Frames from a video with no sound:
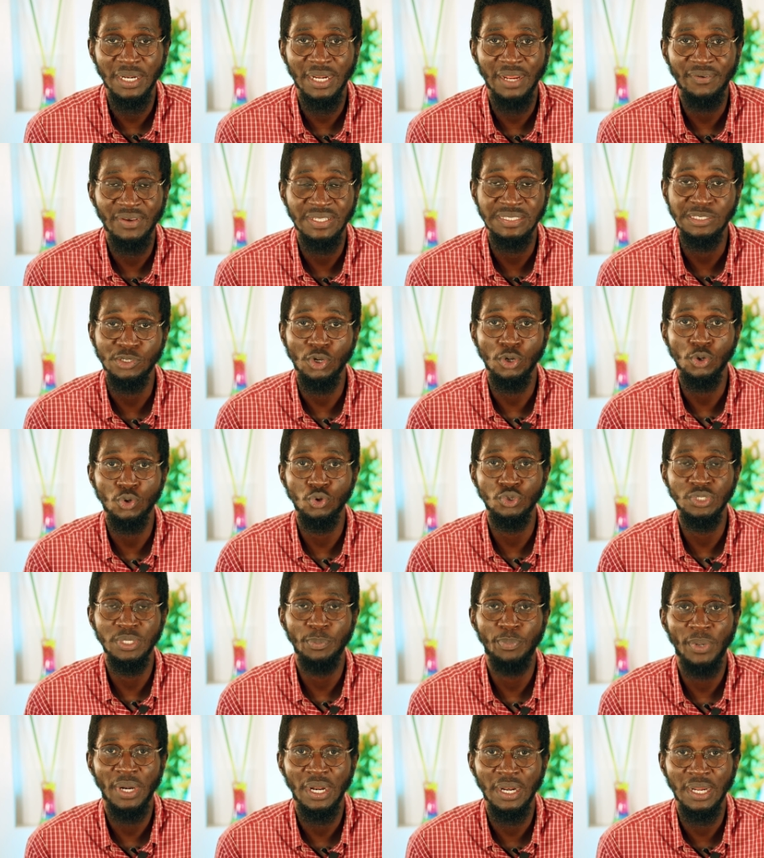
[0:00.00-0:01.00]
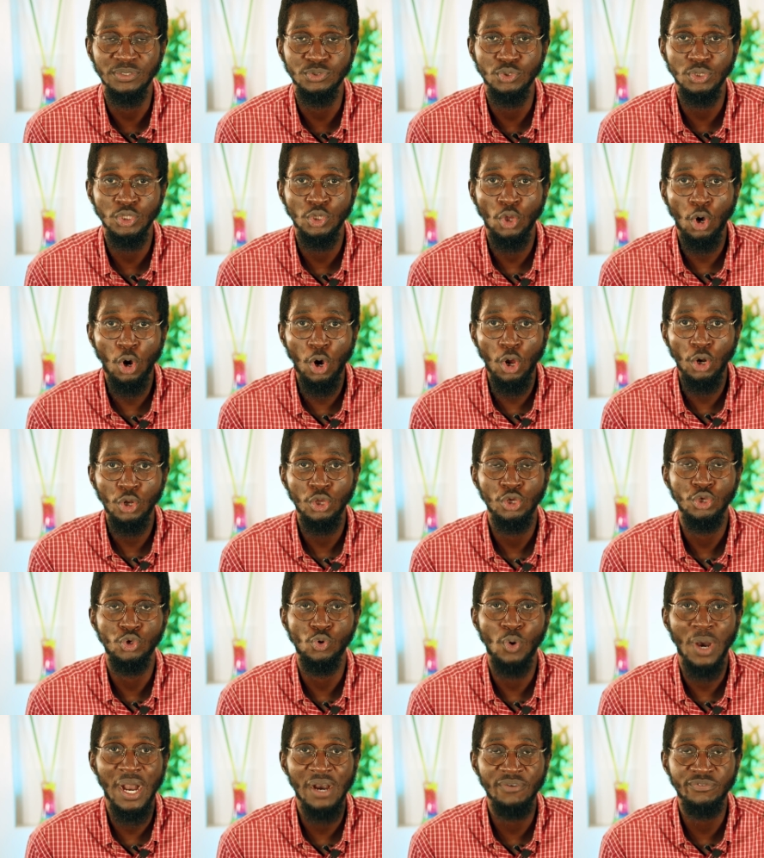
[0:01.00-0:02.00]
paragraph as a concluding paragraph. So in all,
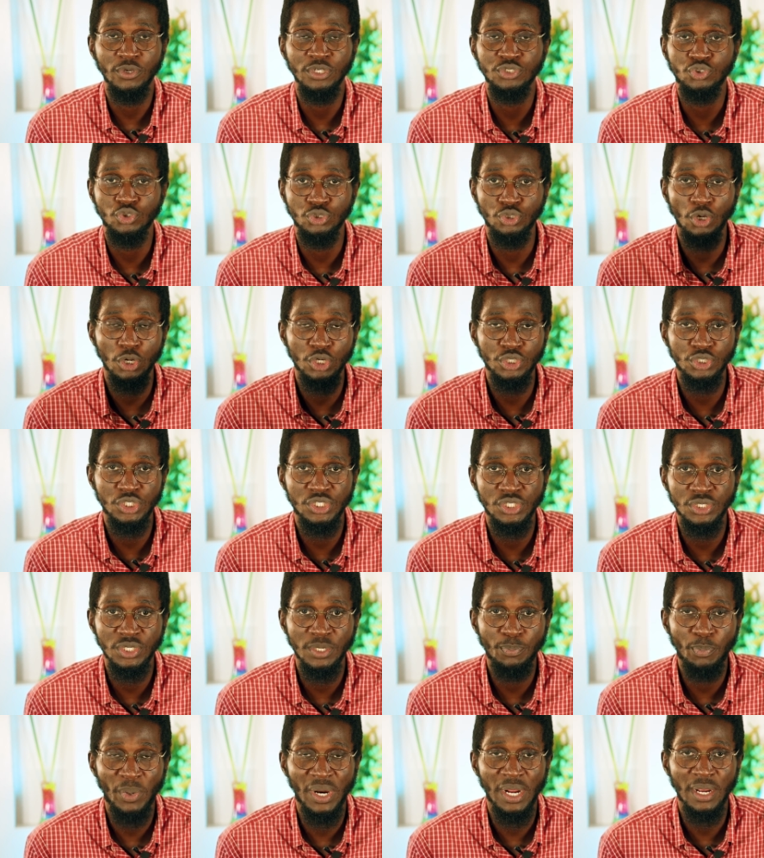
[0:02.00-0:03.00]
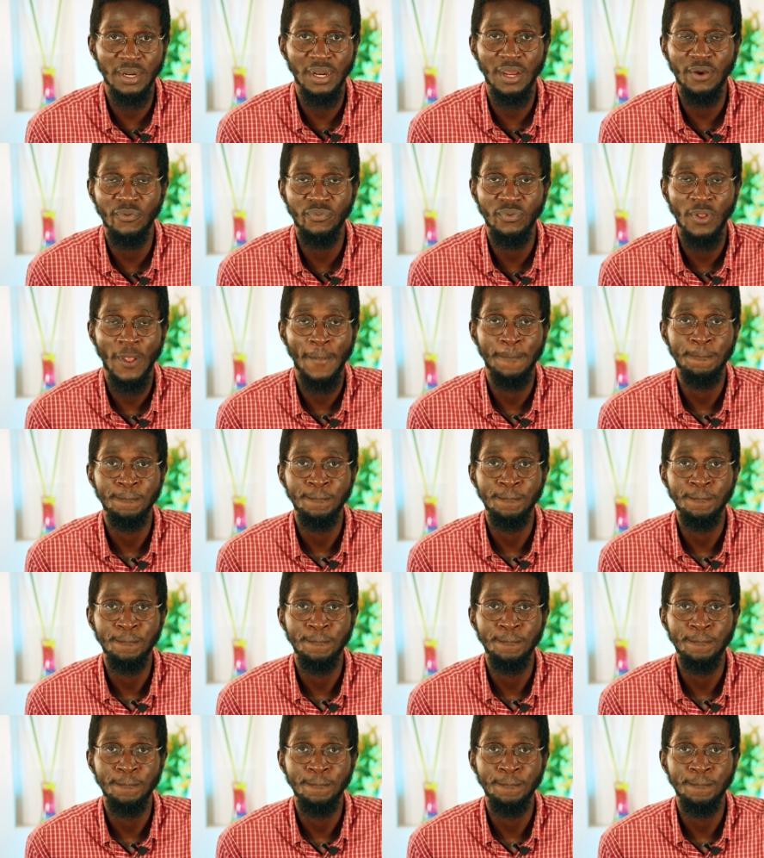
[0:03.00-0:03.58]
you have your introductory paragraph,